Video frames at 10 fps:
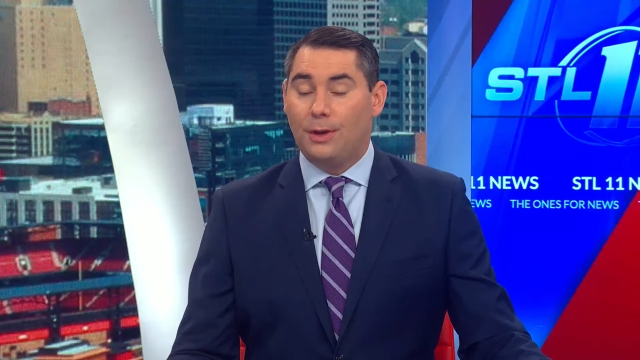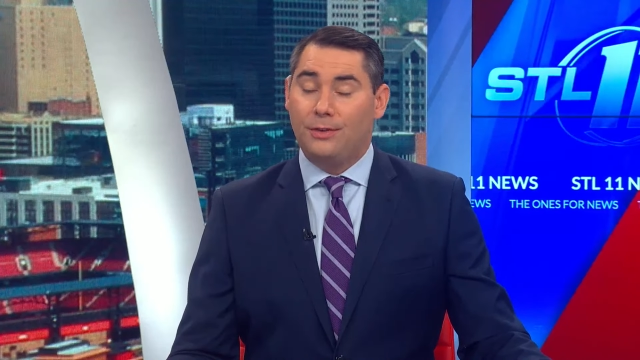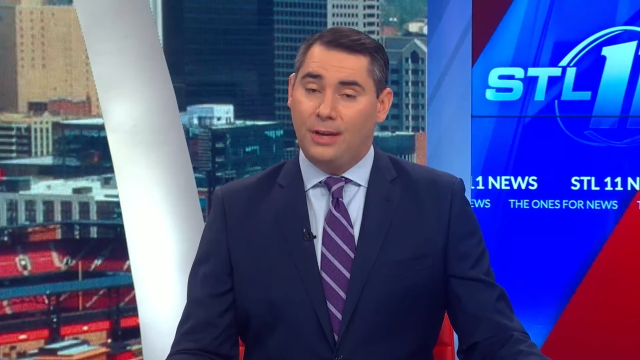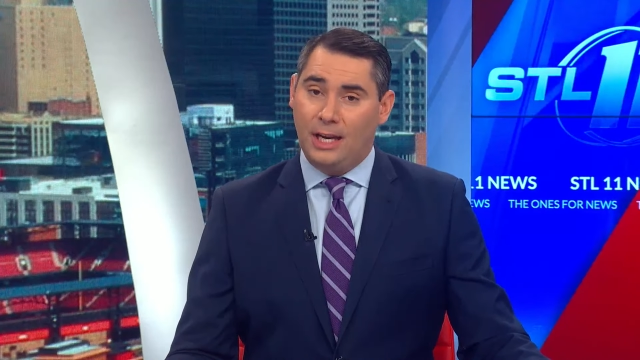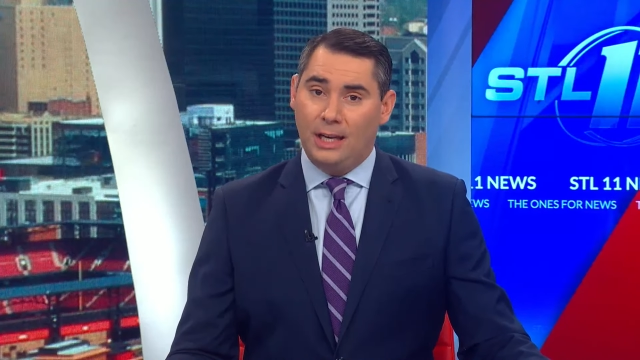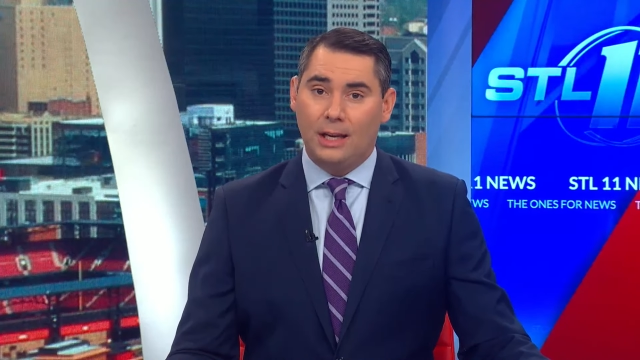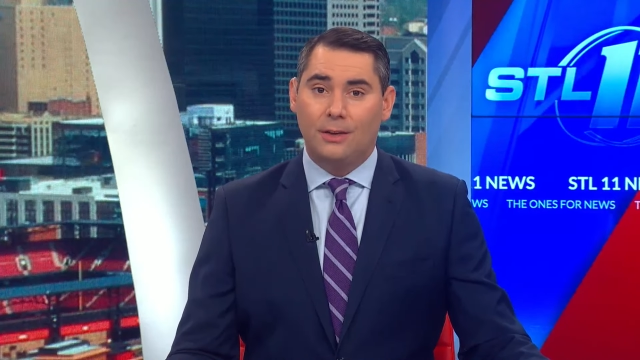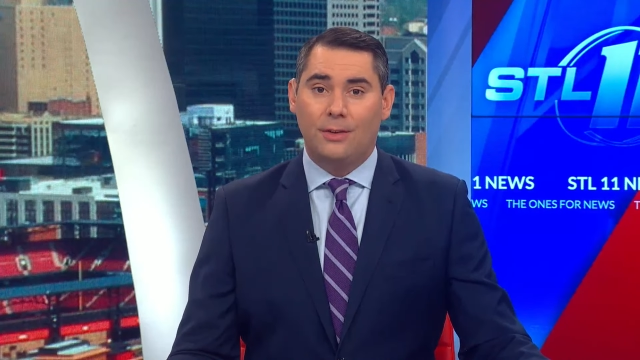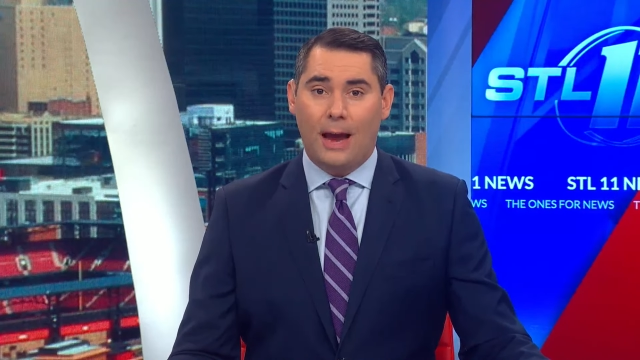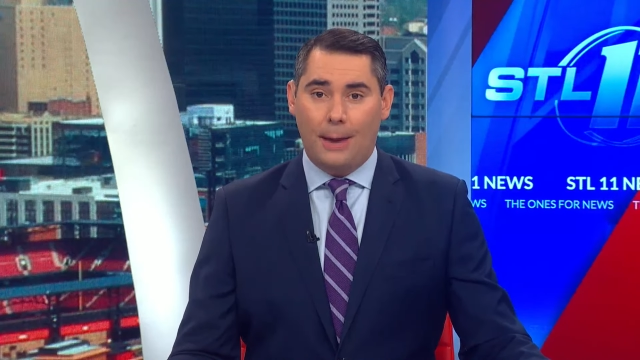This heat
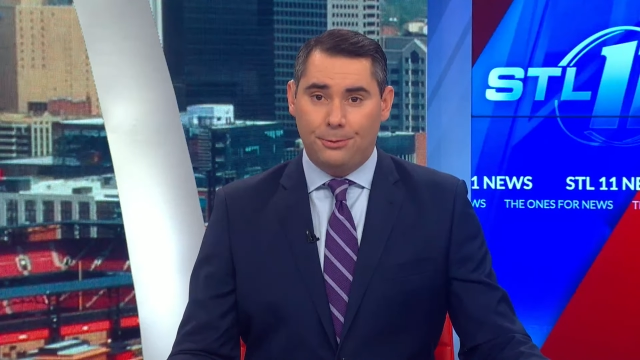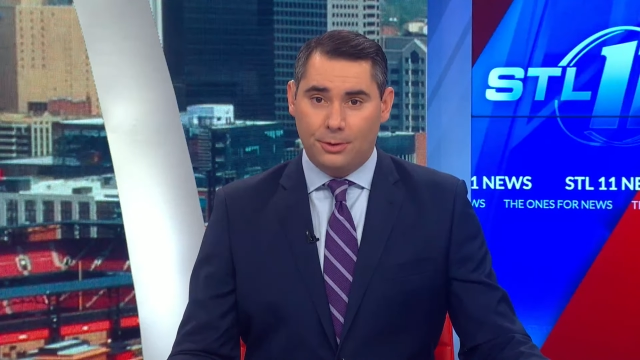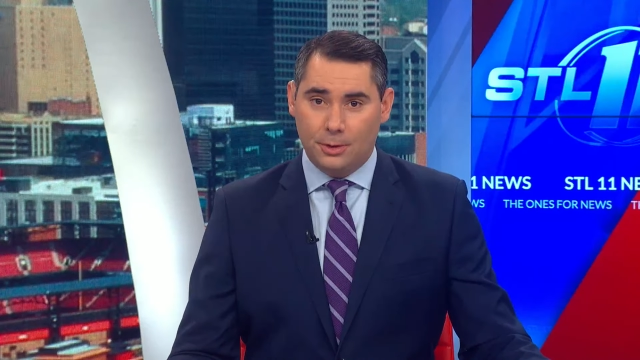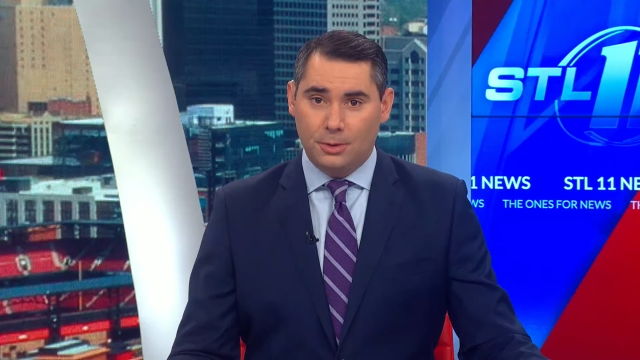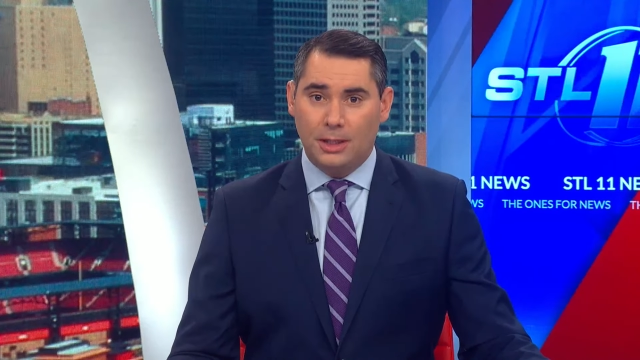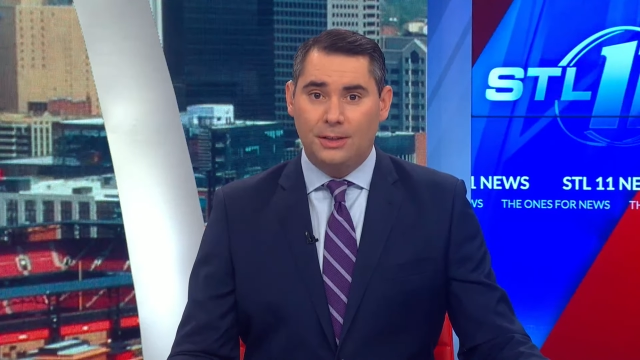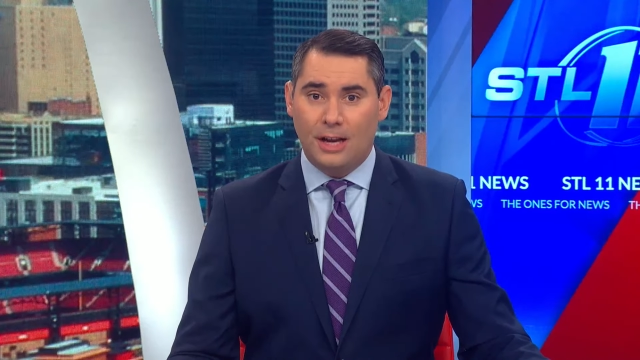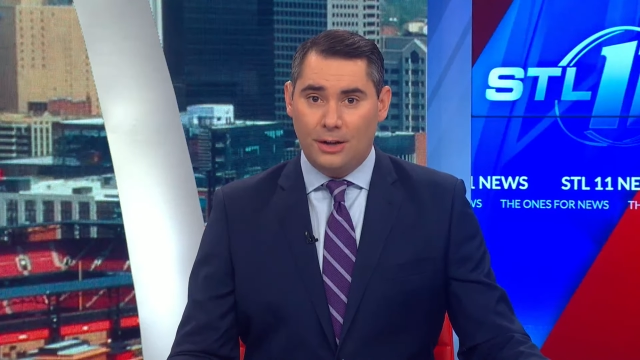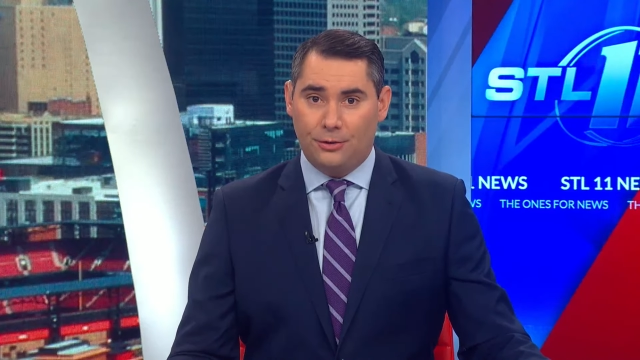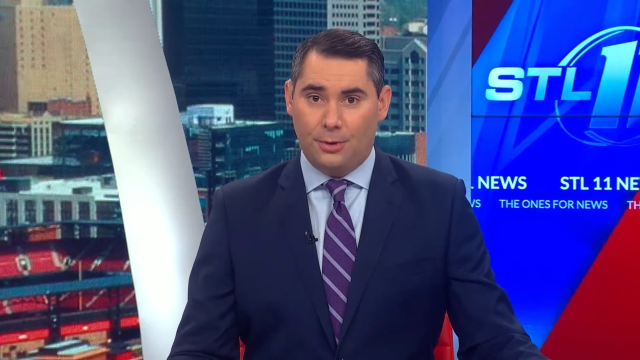is absolutely
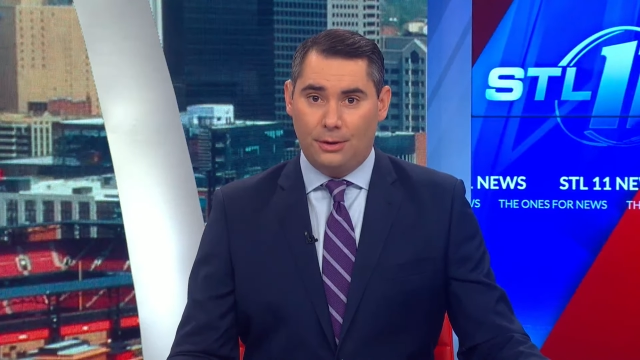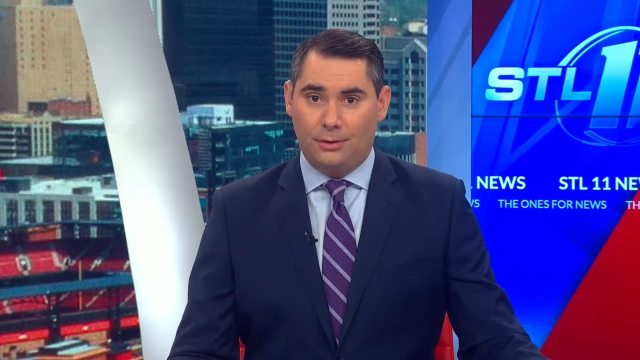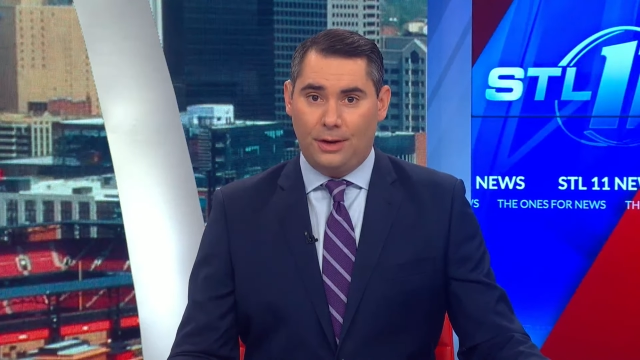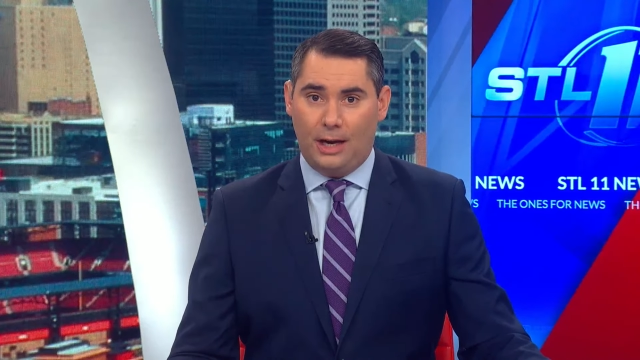dangerous,